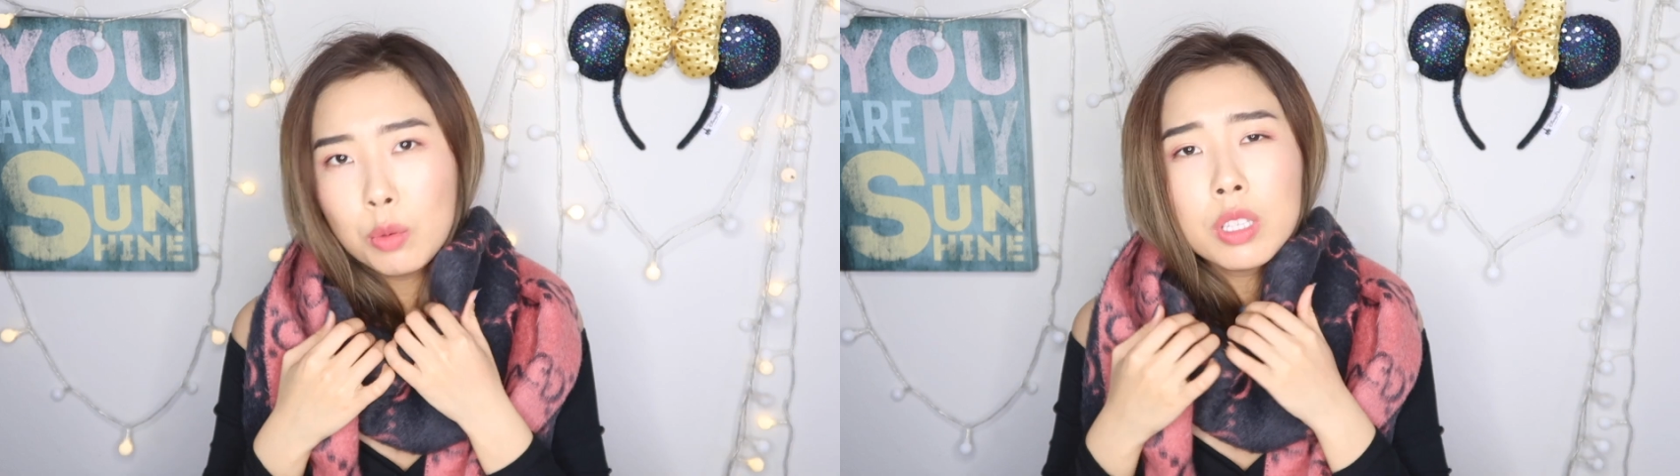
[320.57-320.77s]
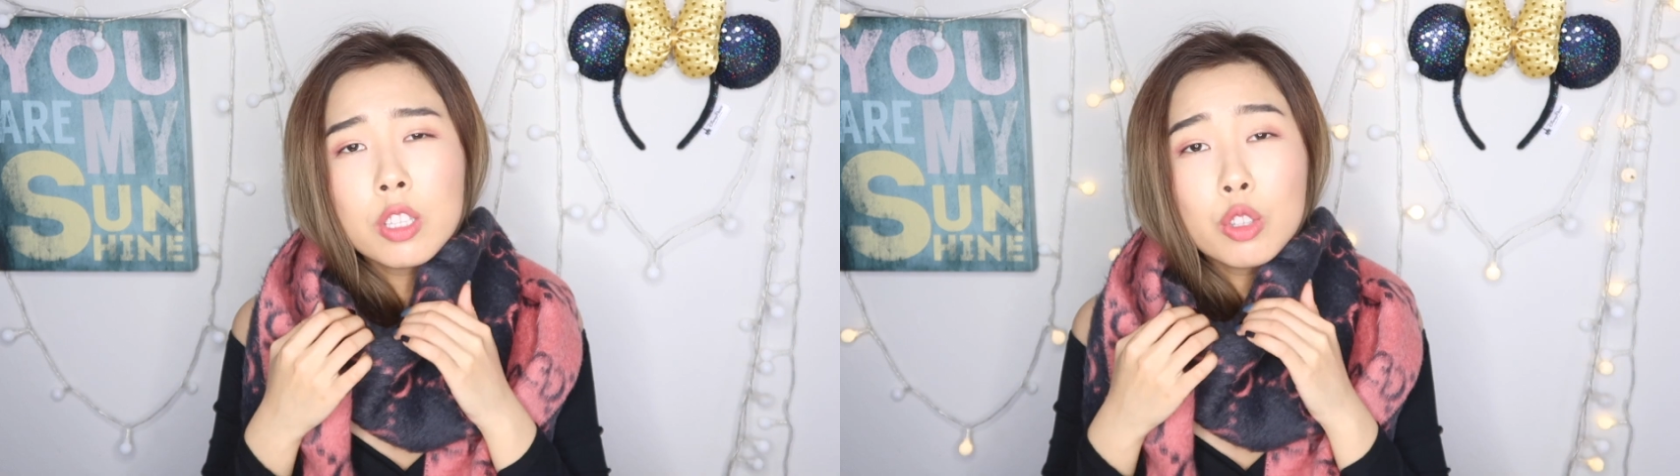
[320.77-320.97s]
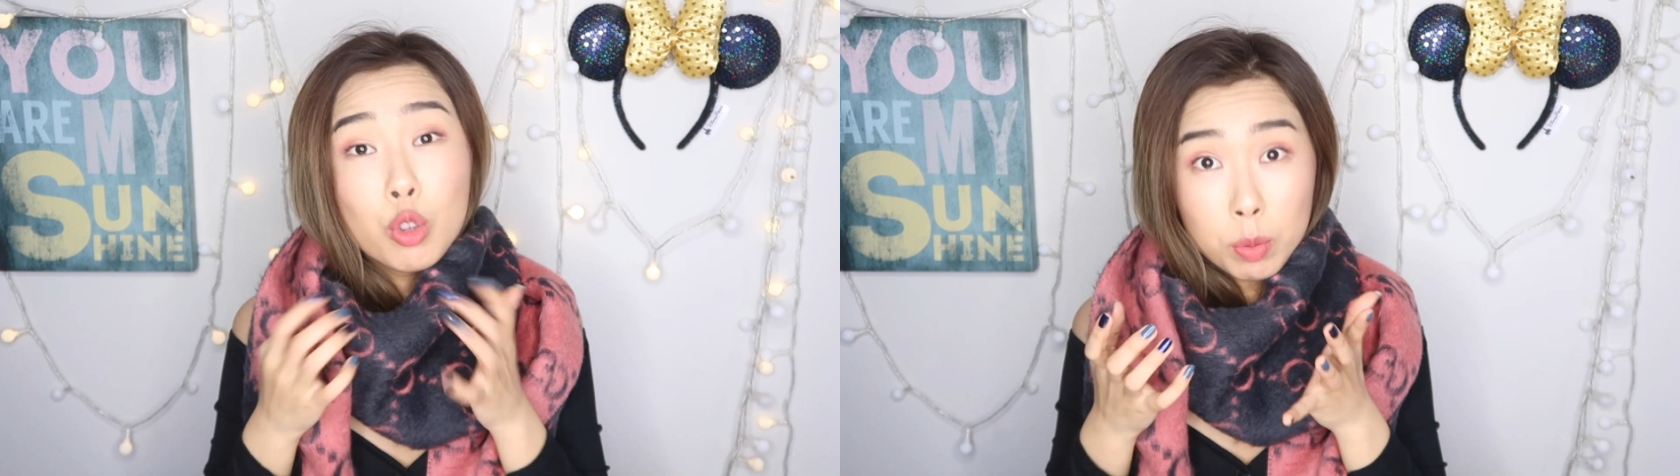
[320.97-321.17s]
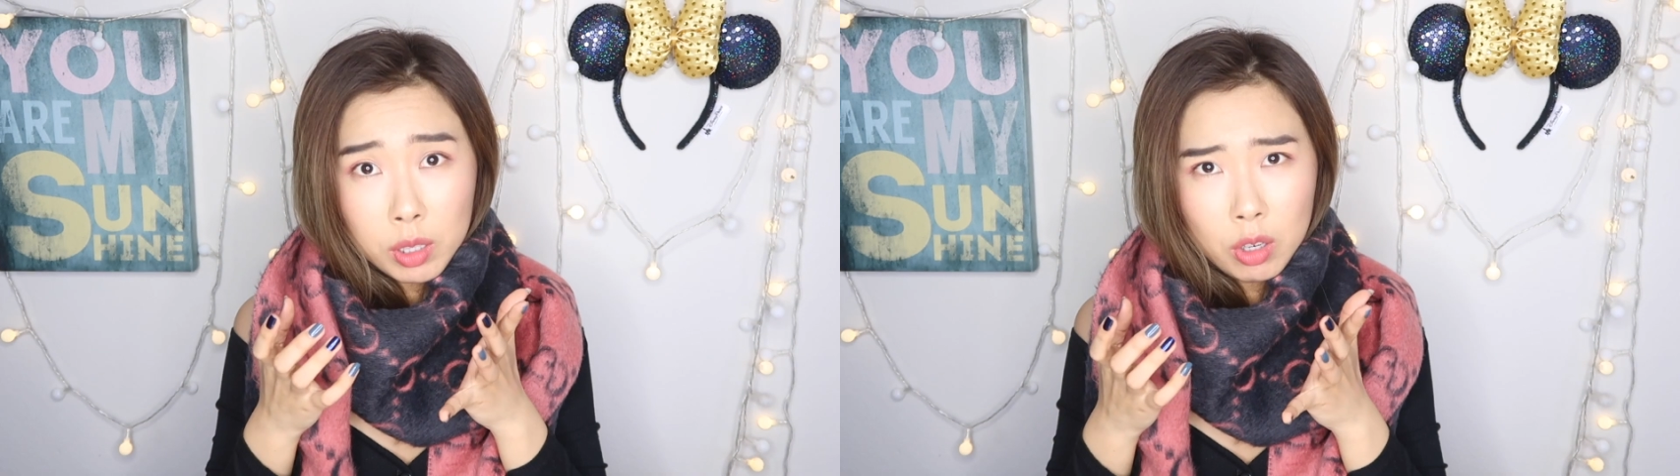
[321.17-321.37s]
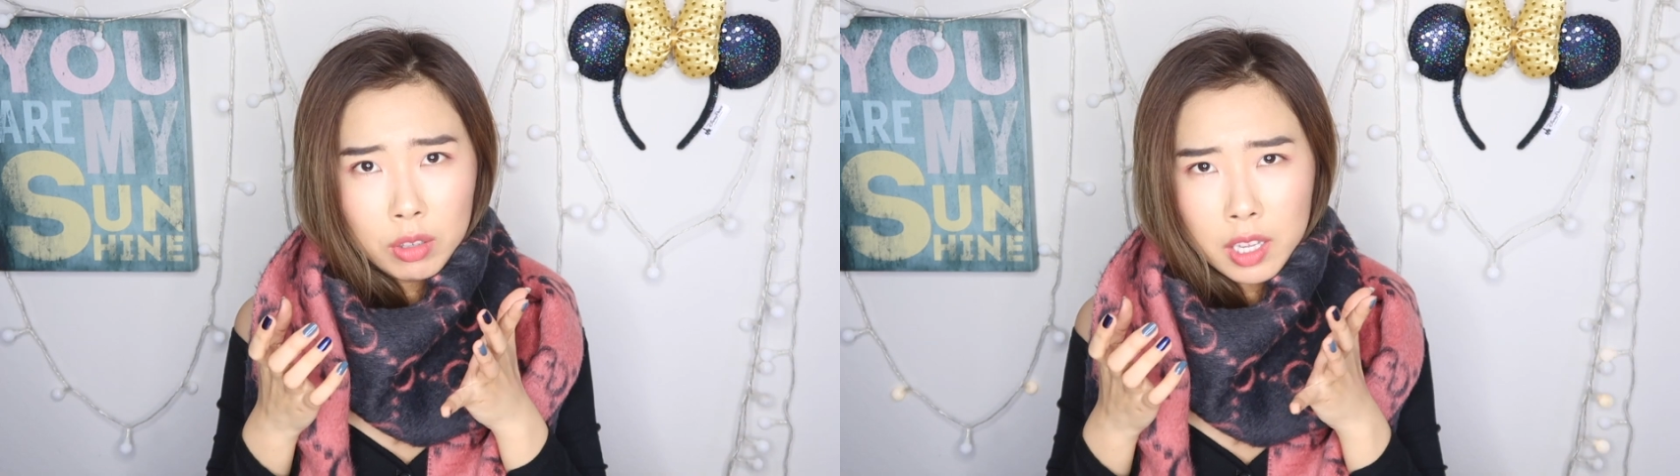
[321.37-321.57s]
it was super
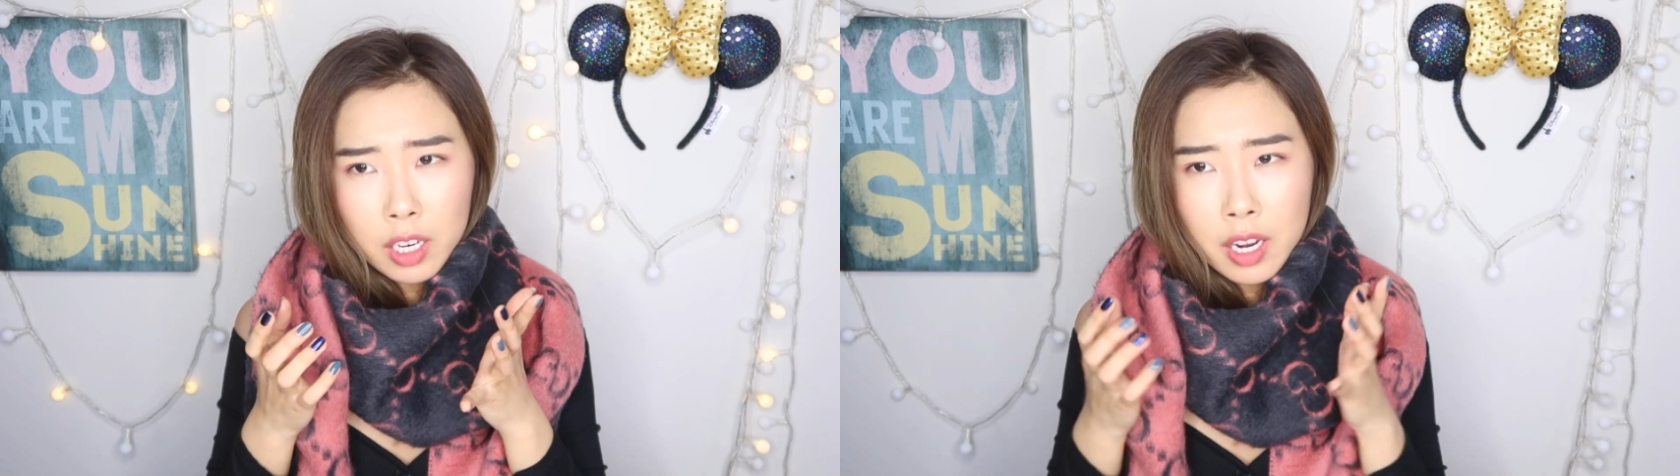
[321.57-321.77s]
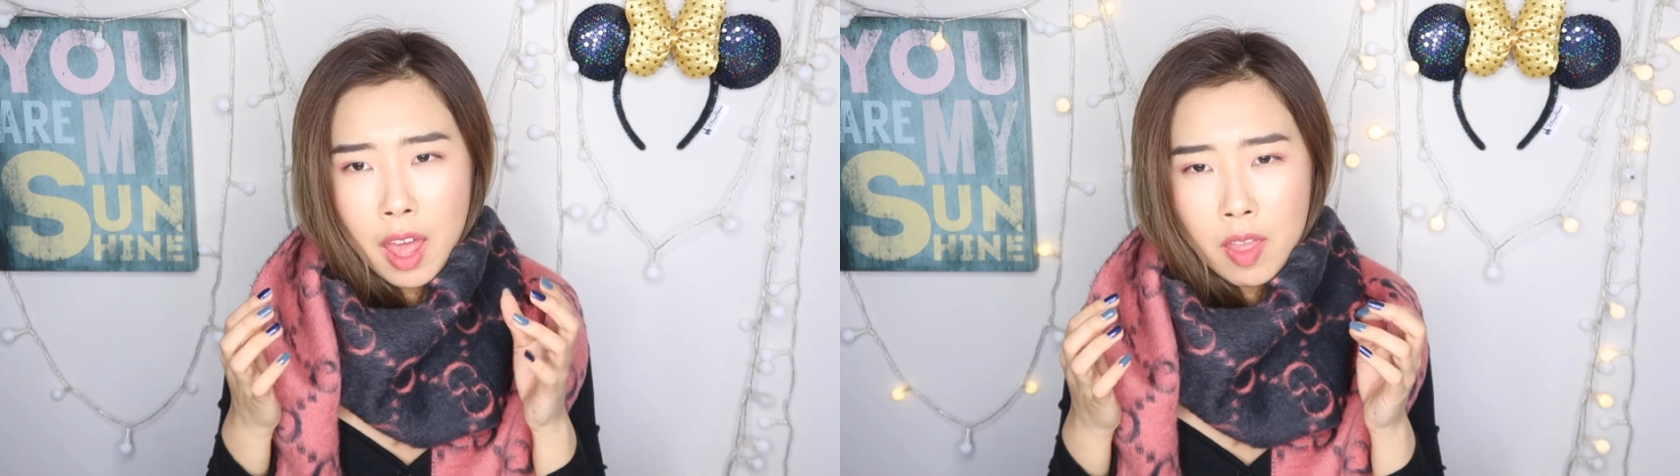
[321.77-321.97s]
cold there,